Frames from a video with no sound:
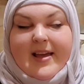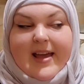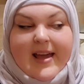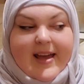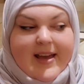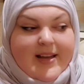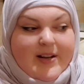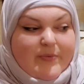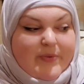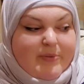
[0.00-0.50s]

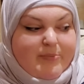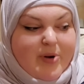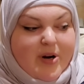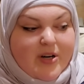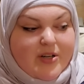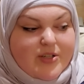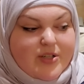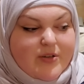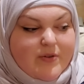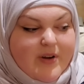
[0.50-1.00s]
And when
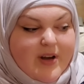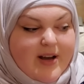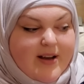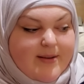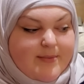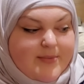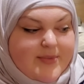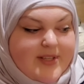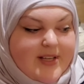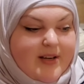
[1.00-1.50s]
part two
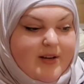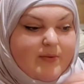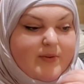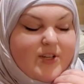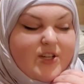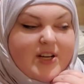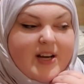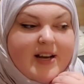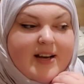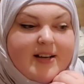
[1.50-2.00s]
comes,
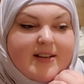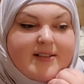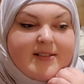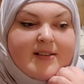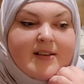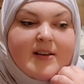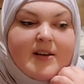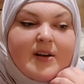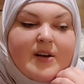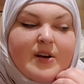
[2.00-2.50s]
which has